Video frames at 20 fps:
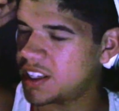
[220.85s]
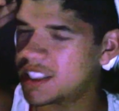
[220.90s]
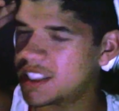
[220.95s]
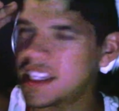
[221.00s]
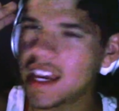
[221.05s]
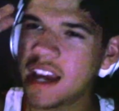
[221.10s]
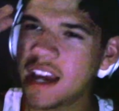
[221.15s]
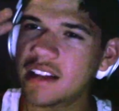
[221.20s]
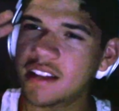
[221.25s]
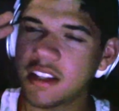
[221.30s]

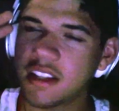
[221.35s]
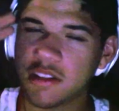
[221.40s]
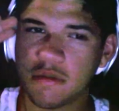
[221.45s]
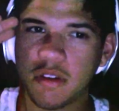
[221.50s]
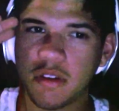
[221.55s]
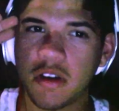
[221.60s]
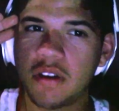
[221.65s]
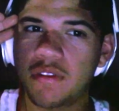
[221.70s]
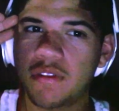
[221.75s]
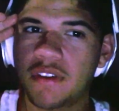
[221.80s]
critically
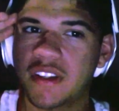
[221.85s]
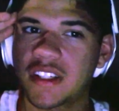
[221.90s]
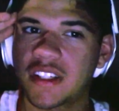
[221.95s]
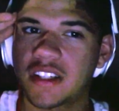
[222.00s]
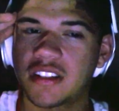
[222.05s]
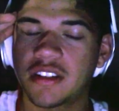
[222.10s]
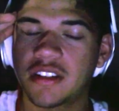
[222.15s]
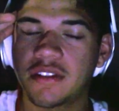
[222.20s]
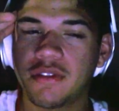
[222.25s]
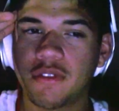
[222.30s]
attacked as
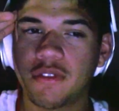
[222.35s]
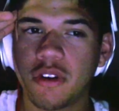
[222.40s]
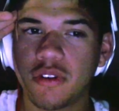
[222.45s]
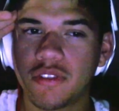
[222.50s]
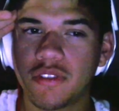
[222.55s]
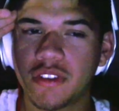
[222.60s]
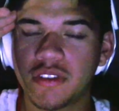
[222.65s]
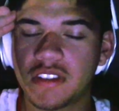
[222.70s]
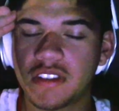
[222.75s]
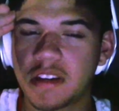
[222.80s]
well
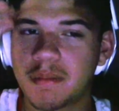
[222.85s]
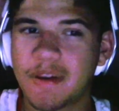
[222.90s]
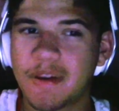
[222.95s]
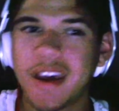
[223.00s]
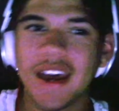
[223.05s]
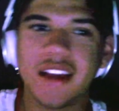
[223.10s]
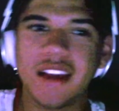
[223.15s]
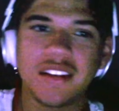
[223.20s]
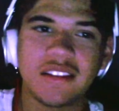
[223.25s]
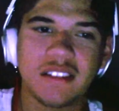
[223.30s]
Fantastic Four
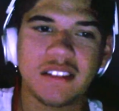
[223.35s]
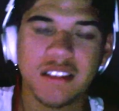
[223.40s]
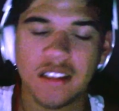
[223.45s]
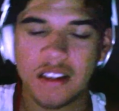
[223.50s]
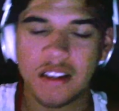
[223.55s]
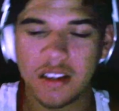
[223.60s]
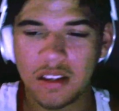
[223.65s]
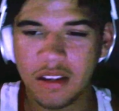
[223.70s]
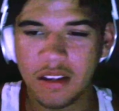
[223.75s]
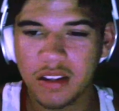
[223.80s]
films in the
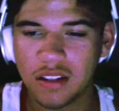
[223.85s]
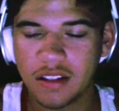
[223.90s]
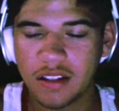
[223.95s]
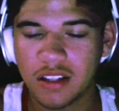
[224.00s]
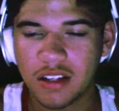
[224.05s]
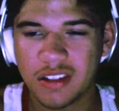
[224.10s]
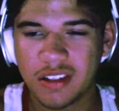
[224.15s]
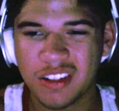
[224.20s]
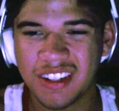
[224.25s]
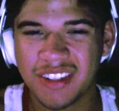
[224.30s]
past.
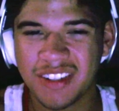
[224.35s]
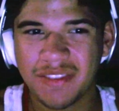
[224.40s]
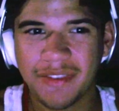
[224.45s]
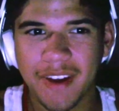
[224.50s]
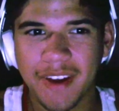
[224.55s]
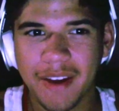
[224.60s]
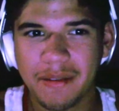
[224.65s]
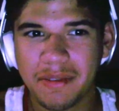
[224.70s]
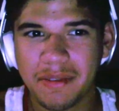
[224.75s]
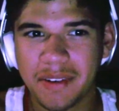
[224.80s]

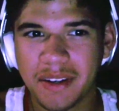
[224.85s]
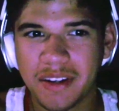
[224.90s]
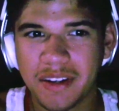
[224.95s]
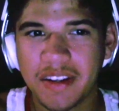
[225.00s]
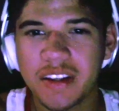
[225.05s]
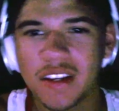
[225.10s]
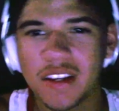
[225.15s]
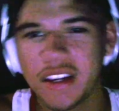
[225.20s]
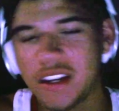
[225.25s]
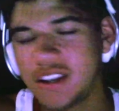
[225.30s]
That shows a
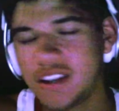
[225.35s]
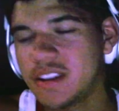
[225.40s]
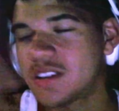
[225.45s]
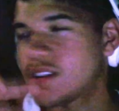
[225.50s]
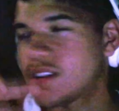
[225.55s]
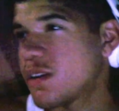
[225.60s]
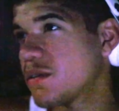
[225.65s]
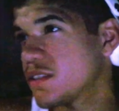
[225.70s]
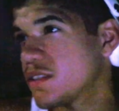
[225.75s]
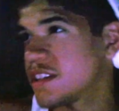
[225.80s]
five.
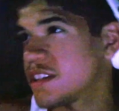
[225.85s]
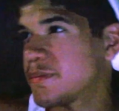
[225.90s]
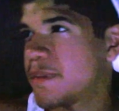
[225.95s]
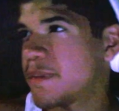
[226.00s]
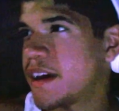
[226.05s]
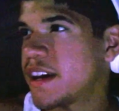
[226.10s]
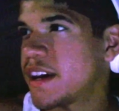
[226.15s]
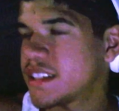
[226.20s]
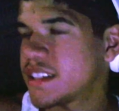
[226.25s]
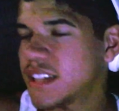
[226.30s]
You don't
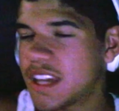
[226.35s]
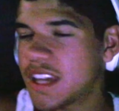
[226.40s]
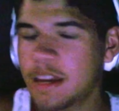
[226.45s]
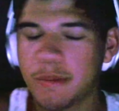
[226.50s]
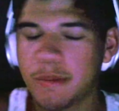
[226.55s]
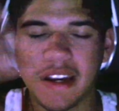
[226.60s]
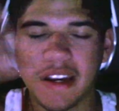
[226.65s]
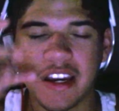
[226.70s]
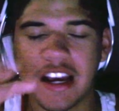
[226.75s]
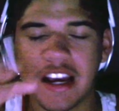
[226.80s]
go into
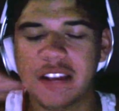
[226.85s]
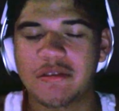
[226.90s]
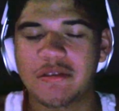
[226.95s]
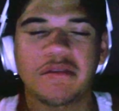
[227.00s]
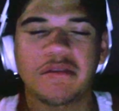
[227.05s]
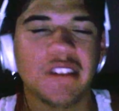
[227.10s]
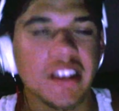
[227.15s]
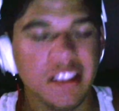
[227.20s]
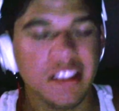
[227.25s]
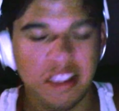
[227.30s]
space and get hit
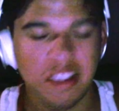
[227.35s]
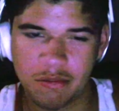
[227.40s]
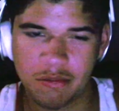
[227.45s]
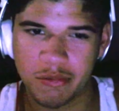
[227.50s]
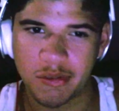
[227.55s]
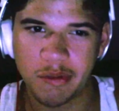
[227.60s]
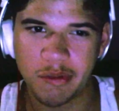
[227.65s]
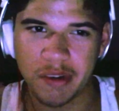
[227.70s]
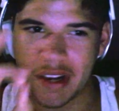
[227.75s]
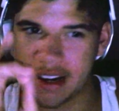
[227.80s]
by
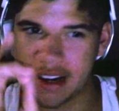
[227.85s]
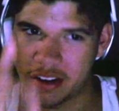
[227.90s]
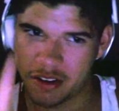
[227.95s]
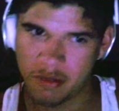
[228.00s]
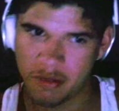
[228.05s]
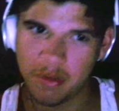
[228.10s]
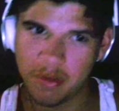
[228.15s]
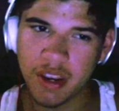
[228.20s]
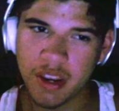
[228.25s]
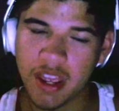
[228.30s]
cosmic rays somewhere.
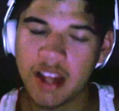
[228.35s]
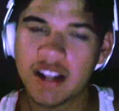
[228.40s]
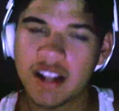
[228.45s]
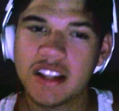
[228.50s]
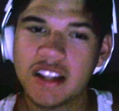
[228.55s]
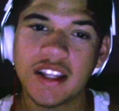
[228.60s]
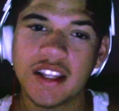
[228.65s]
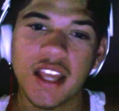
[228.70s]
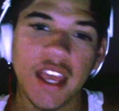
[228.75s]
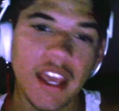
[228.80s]
We're not
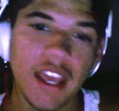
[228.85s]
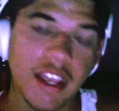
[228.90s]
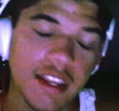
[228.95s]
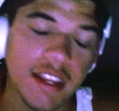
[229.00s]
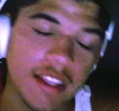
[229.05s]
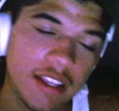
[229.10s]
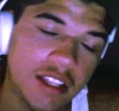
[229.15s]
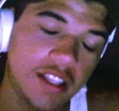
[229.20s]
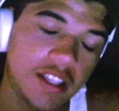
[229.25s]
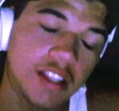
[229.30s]
doing that.
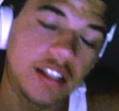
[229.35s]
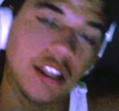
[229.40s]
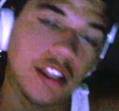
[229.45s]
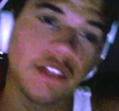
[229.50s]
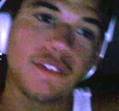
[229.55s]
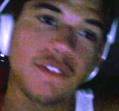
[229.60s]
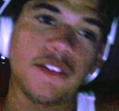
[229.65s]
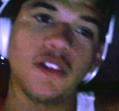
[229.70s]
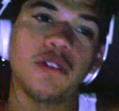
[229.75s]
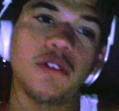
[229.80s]
Instead,
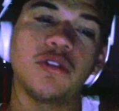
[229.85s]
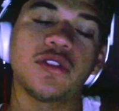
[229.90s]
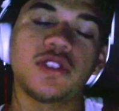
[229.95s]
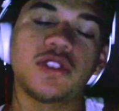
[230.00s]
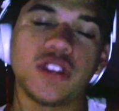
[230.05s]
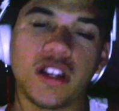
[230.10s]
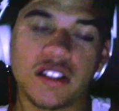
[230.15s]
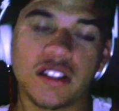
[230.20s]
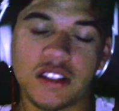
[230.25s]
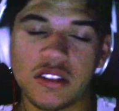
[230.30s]

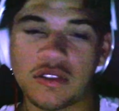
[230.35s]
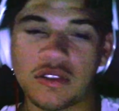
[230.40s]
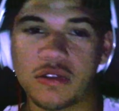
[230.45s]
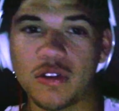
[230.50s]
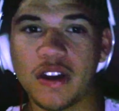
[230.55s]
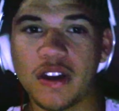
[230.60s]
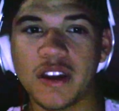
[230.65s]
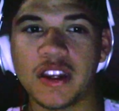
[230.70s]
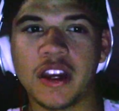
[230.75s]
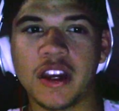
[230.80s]
the film
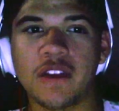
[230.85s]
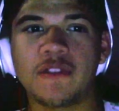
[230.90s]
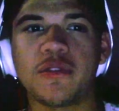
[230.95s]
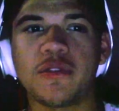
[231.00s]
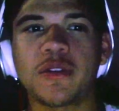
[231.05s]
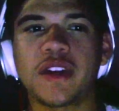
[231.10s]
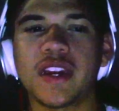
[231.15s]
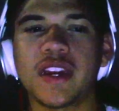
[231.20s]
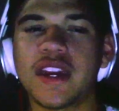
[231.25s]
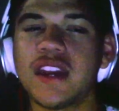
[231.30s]
does this
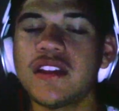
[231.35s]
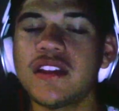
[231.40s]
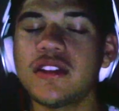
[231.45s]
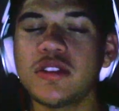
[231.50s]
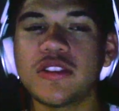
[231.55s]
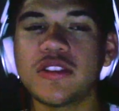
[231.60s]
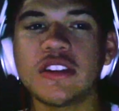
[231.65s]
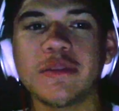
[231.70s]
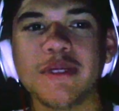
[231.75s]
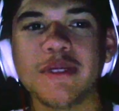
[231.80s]
cool idea of
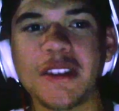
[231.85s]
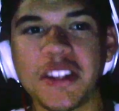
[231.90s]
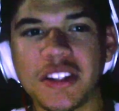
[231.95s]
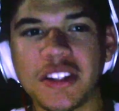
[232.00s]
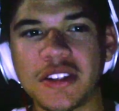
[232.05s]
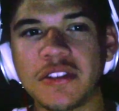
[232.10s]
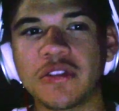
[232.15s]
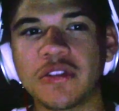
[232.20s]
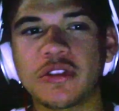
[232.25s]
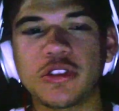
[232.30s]
doing
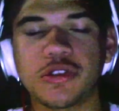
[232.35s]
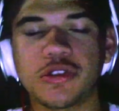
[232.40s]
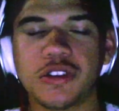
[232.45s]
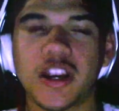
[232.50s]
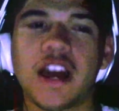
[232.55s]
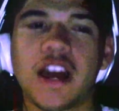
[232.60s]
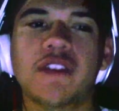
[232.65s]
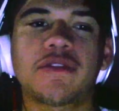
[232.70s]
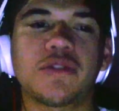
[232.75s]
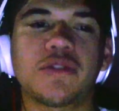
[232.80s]

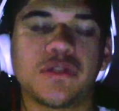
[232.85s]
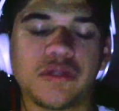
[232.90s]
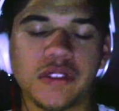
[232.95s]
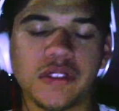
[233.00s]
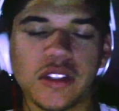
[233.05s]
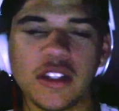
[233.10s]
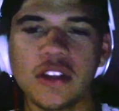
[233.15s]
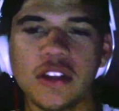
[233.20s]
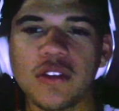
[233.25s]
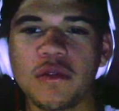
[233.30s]
interdimensional
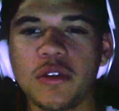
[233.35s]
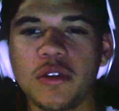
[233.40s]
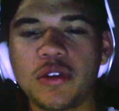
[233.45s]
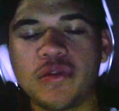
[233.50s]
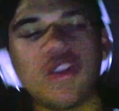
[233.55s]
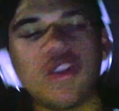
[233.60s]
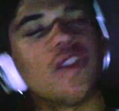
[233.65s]
travel,